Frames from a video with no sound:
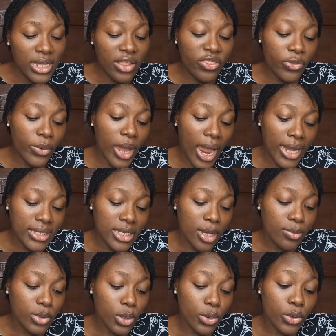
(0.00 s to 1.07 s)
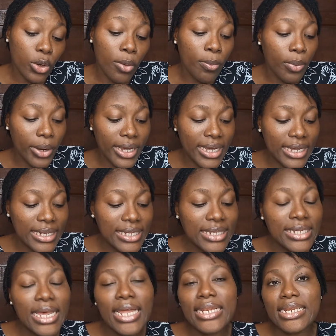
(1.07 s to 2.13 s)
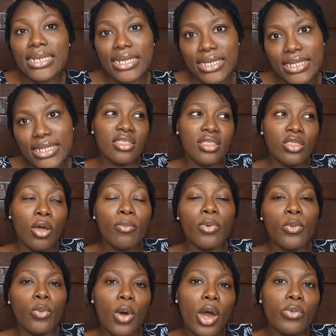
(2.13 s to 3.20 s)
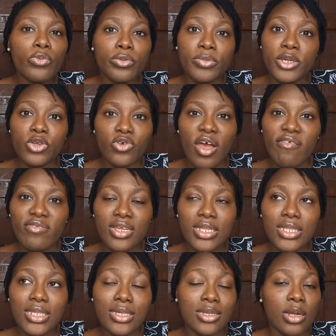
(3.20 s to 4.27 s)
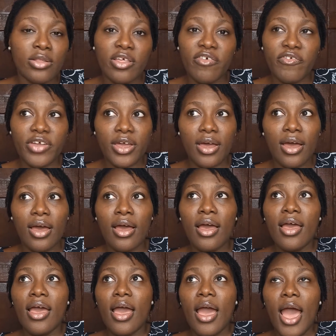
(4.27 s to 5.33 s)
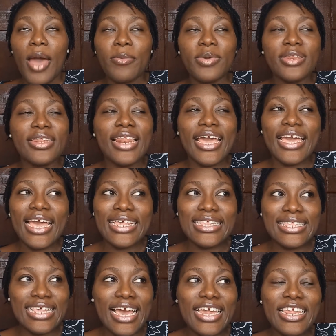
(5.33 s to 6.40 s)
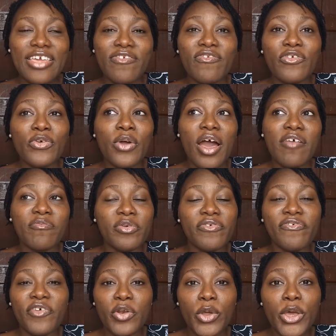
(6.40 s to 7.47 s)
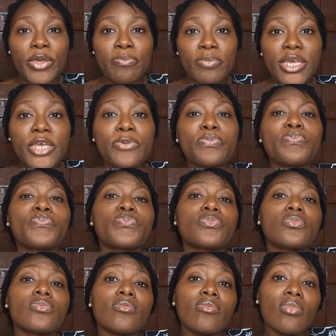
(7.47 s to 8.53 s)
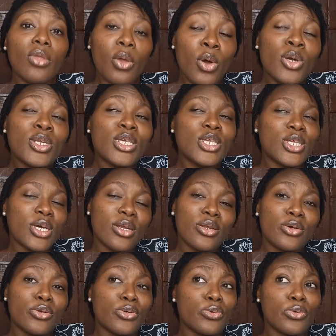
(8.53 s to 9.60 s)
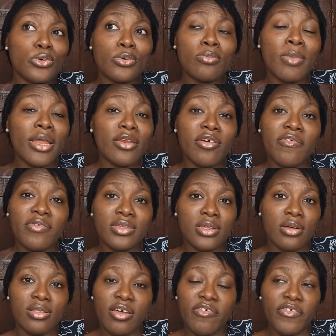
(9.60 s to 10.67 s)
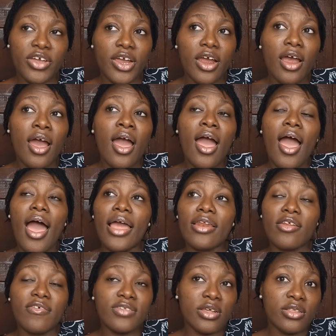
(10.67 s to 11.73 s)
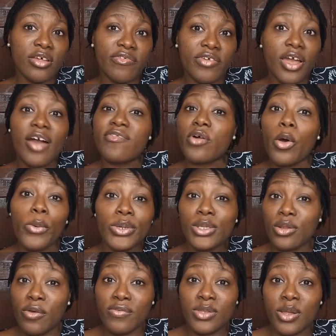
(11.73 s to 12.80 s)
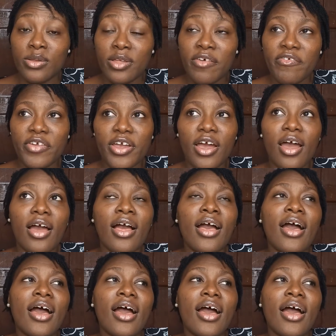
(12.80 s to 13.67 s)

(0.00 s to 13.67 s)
are 3 items on your bucket list? Number 1 will be traveling to South Africa. I mean, like I said, if you have been following me on this channel, you know my love for South Africa. I love South Africa. I've always loved South Africa.